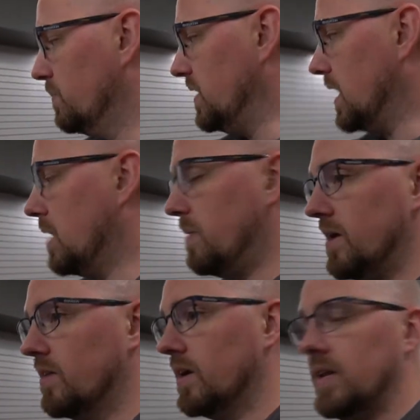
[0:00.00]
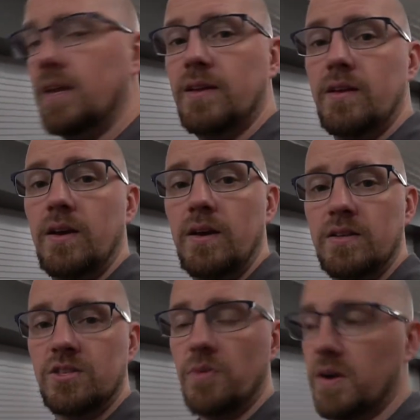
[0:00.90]
the iPad that I needed.
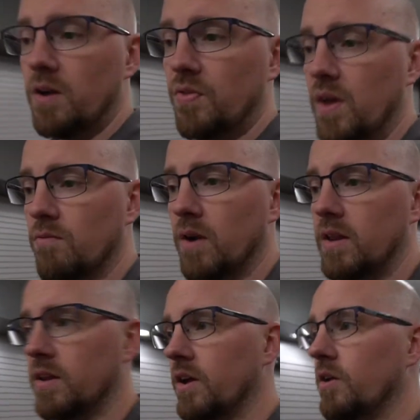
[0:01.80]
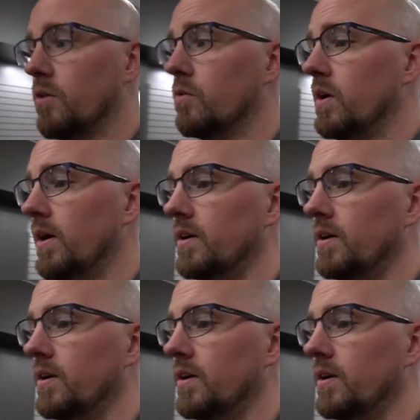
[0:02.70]
So I got that ready to go.